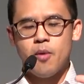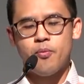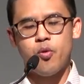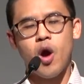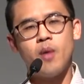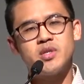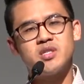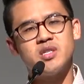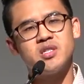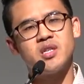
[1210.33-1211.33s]

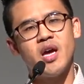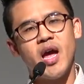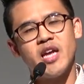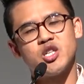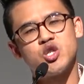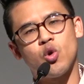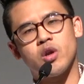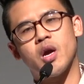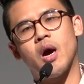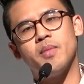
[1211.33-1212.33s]
promises and
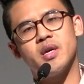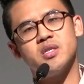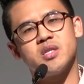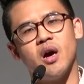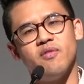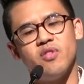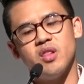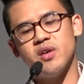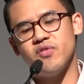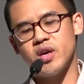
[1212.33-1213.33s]
shortcomings of
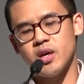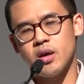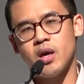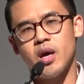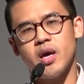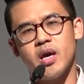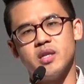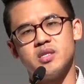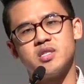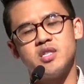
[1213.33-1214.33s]
living
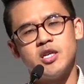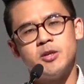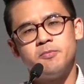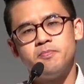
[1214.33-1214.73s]
in sin.